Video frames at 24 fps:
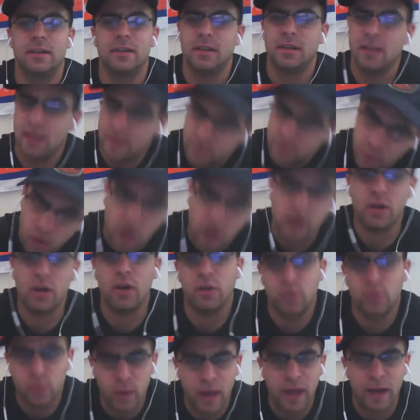if all
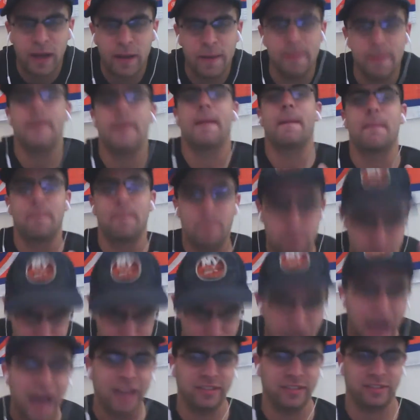goes well,
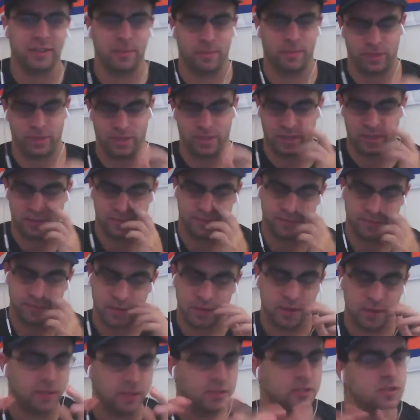possibly.
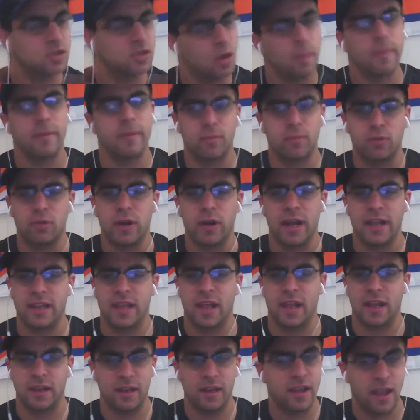Let's just hope and pray
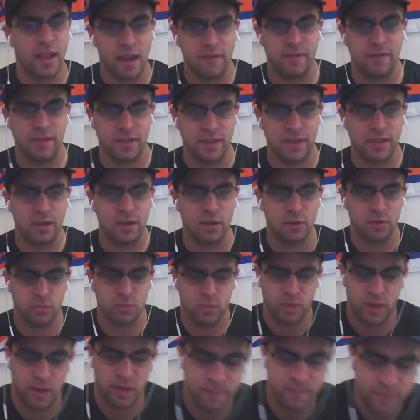that everything goes
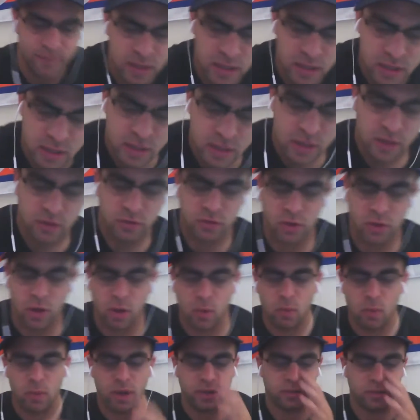well. So
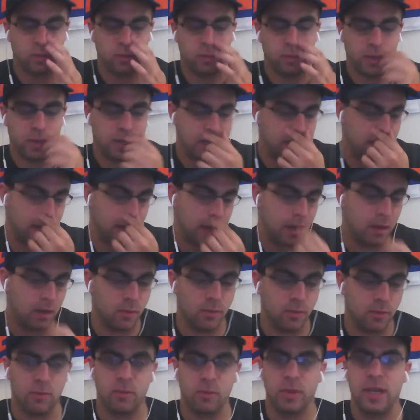what do we know?
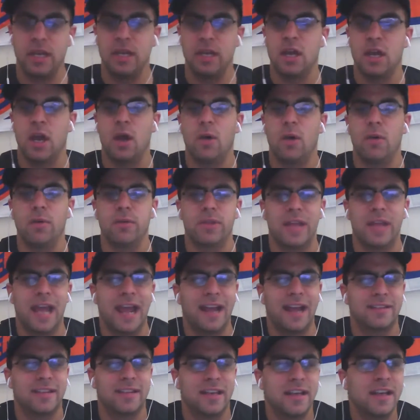We know
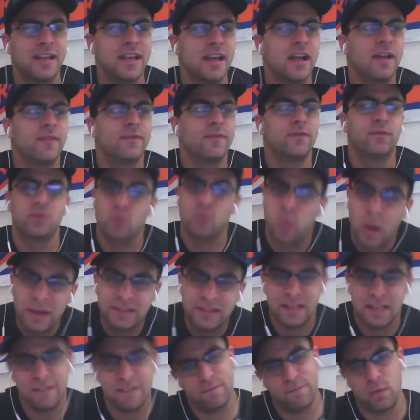that
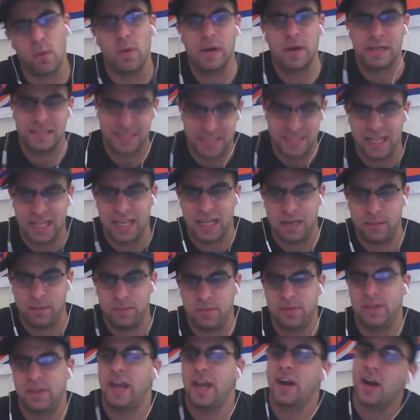24
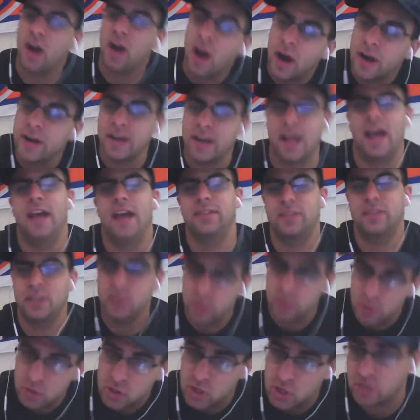teams that are not the
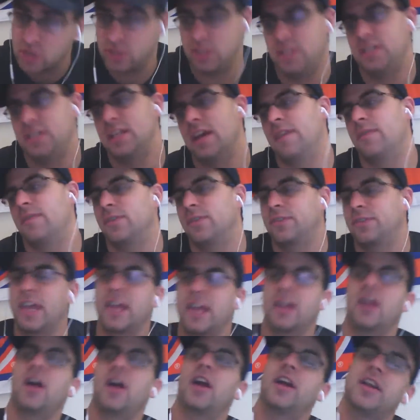New Jersey Devils,
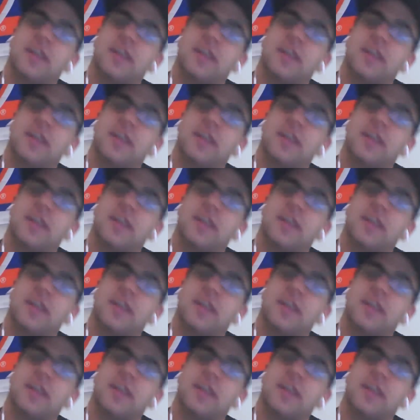that are